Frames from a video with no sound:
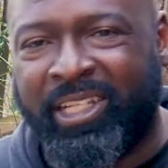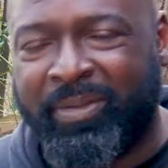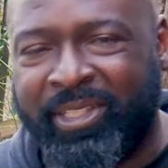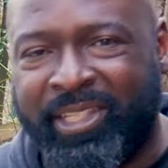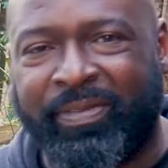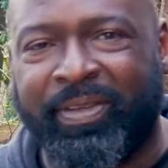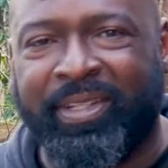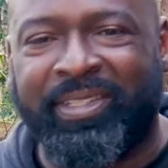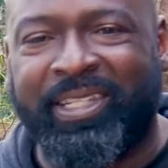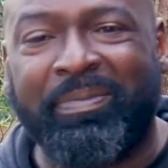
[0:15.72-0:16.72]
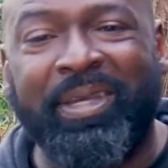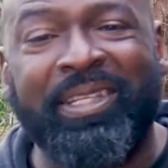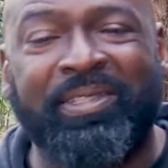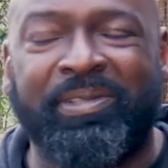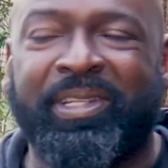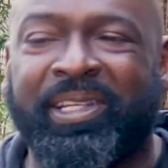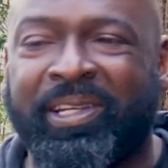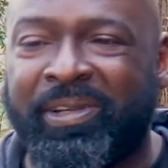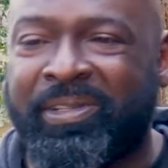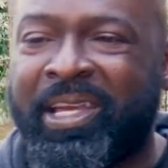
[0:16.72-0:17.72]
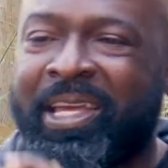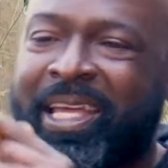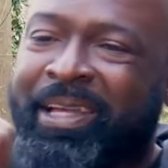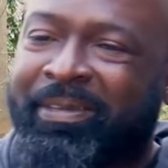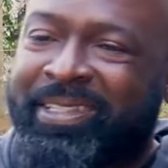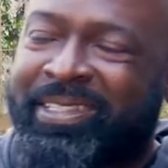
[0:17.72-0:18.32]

coming to you from the Stickman Studios with